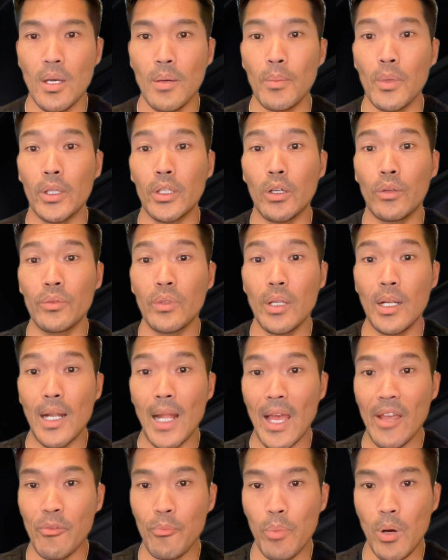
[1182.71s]
But on the
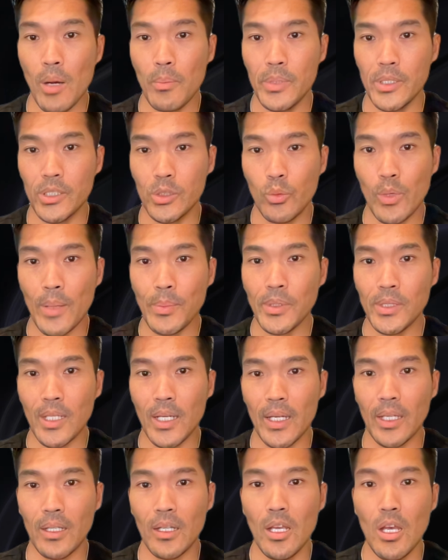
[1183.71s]
live published
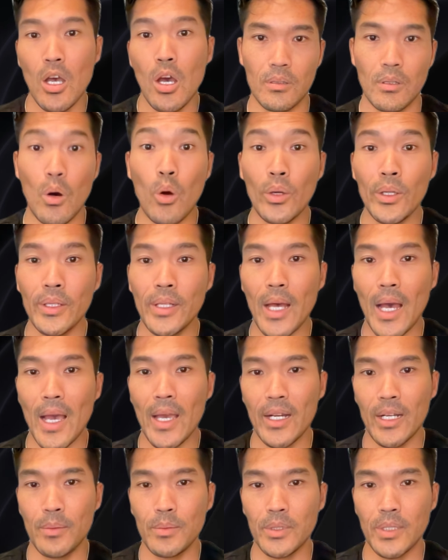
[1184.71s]
website, only the
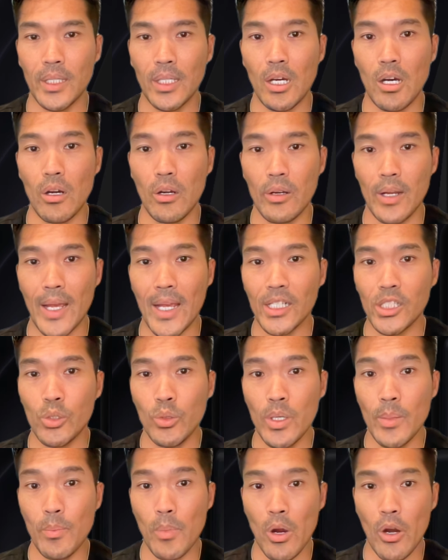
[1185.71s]
items that are
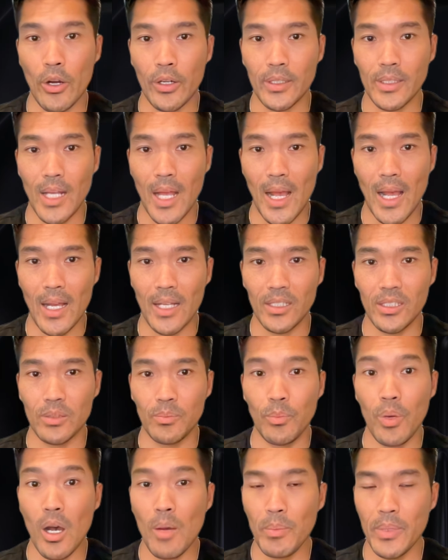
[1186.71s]
actually marked as
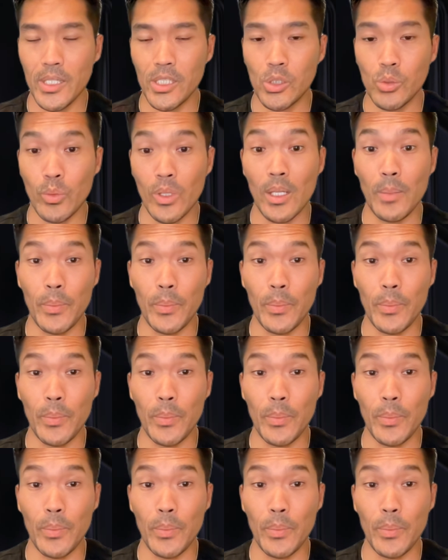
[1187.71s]
published will